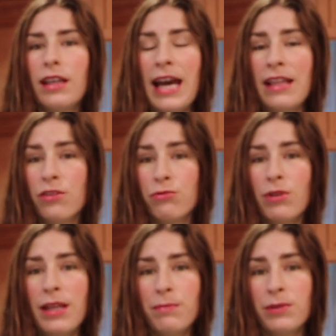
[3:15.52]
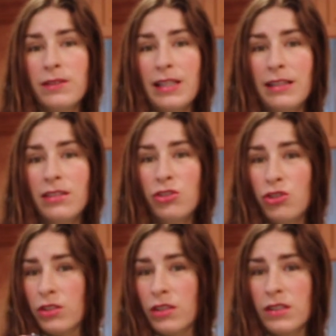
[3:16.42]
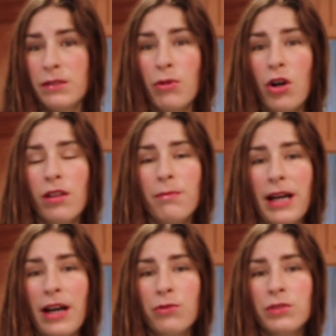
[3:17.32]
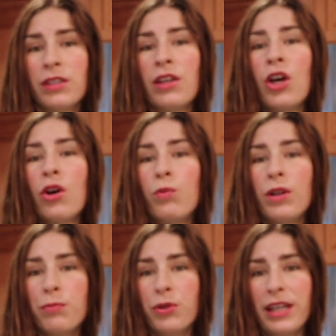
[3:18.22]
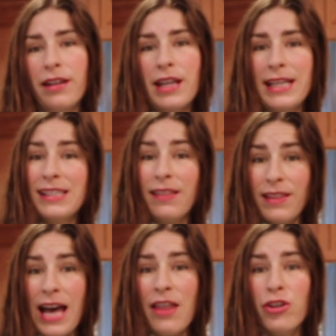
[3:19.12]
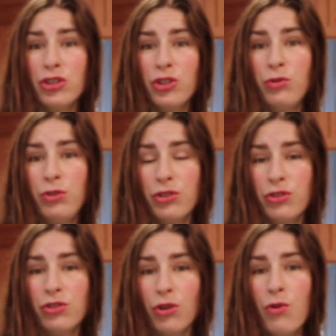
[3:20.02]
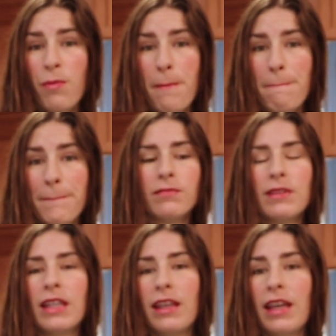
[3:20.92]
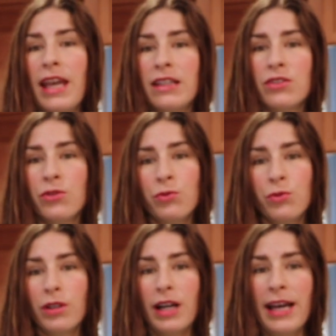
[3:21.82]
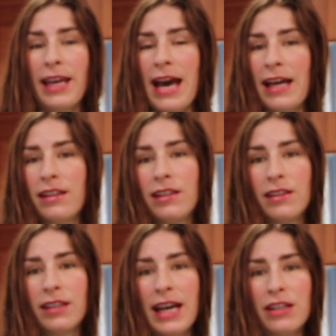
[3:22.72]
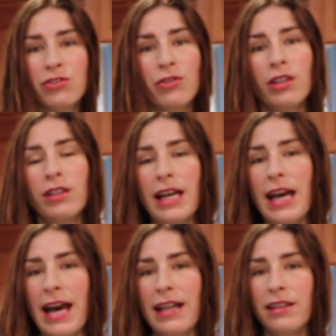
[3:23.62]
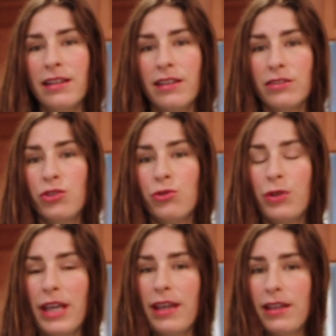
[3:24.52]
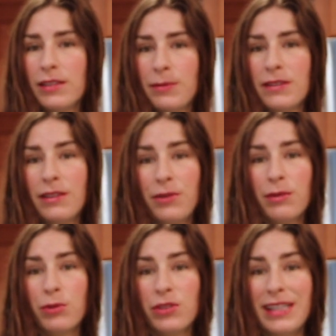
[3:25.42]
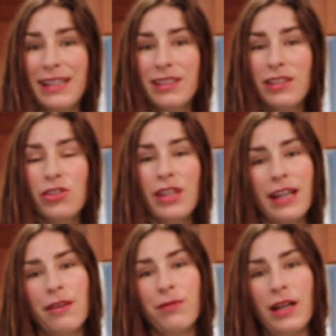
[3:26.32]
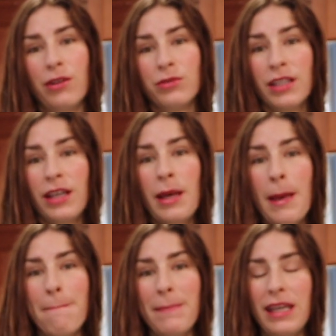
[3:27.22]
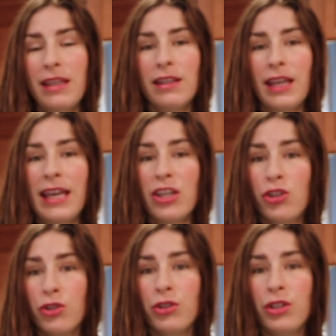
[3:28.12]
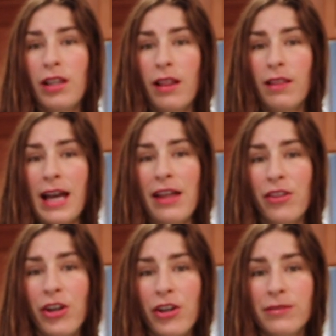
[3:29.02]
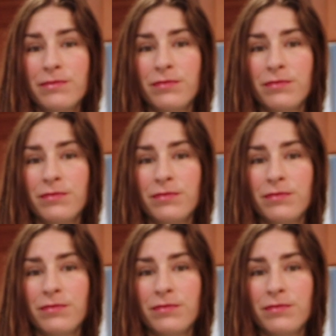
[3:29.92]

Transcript: at the right percentage, just a small amount, will bring a nice lather to your soap. And so I added in the castor oil, added it to a specific percentage that I found made a good lather.